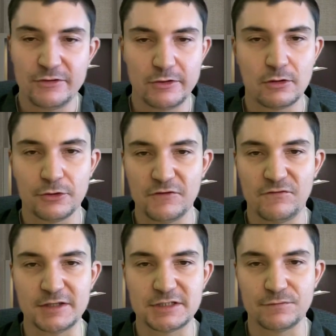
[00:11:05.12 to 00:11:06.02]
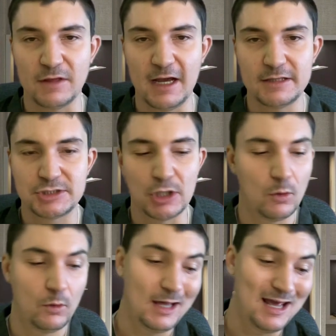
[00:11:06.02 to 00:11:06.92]
physical defensive line.
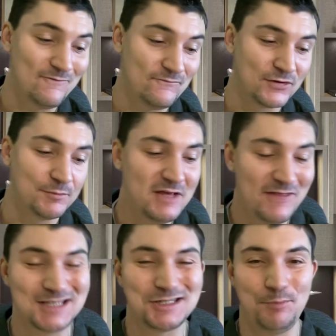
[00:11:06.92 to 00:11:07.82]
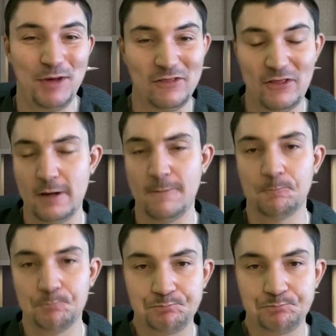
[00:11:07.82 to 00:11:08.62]
So for me, that's a big thing,